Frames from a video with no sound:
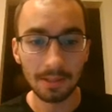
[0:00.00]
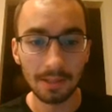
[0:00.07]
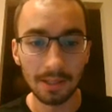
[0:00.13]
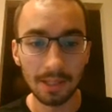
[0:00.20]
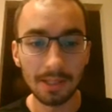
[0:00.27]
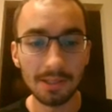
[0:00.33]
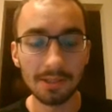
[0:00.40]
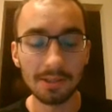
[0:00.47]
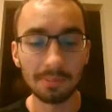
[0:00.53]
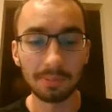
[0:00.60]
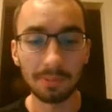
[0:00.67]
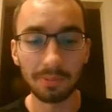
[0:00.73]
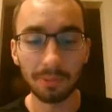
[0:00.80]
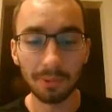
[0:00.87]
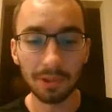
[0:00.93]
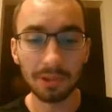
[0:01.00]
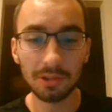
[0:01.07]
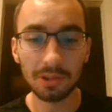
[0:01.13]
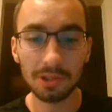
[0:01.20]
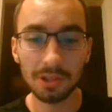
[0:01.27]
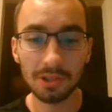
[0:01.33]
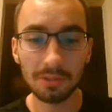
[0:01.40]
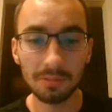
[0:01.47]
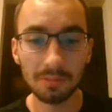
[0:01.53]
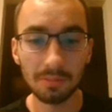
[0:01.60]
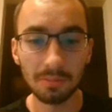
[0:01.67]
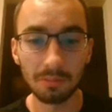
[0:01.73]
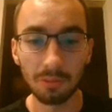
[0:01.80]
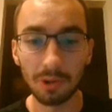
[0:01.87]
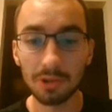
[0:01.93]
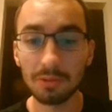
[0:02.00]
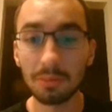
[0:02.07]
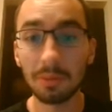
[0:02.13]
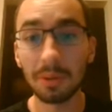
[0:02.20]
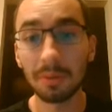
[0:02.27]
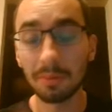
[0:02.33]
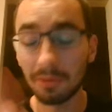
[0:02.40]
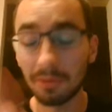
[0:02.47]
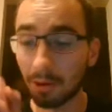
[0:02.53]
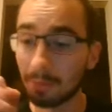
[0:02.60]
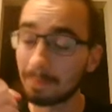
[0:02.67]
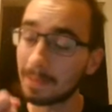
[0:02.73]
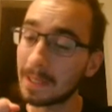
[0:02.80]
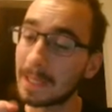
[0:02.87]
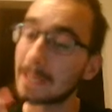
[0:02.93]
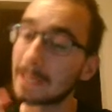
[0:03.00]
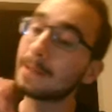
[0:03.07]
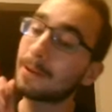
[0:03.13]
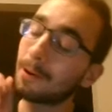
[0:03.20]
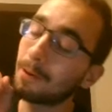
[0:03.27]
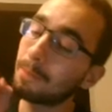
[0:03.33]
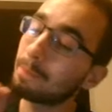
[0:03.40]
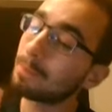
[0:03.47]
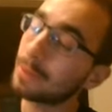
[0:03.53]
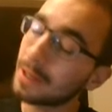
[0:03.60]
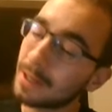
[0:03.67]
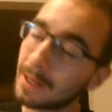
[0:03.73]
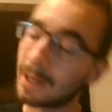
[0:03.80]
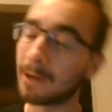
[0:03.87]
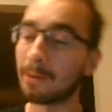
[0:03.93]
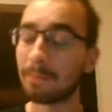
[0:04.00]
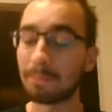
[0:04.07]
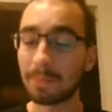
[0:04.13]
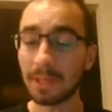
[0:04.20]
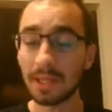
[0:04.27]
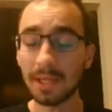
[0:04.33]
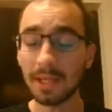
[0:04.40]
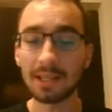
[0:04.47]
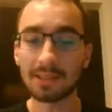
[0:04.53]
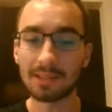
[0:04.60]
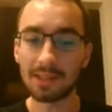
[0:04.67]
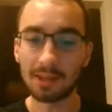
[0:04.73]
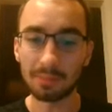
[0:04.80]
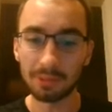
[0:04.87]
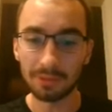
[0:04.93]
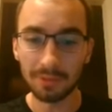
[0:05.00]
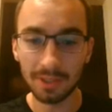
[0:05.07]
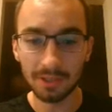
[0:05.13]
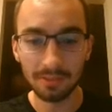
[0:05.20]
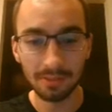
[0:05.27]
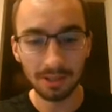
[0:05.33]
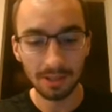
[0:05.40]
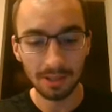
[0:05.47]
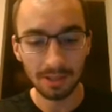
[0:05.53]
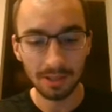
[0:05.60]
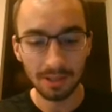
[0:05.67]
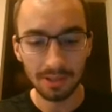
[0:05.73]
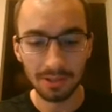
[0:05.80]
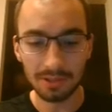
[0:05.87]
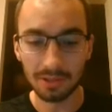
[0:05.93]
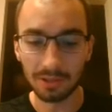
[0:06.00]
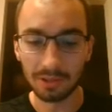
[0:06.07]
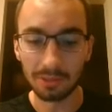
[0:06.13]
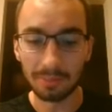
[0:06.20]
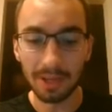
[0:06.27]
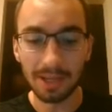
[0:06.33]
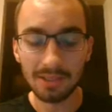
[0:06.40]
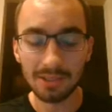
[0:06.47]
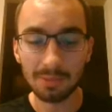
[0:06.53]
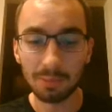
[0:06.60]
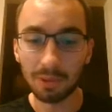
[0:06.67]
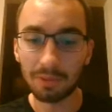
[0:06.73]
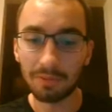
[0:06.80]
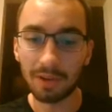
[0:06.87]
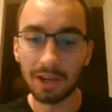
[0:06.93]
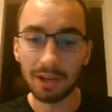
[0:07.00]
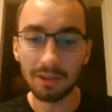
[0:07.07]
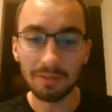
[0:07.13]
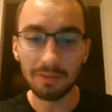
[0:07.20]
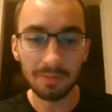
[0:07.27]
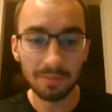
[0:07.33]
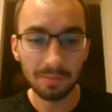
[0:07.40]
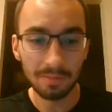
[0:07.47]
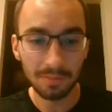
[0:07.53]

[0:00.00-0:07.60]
Next, before the collision, what is the momentum of cart B? Cart B now. B is not moving. So the mass is 0.5,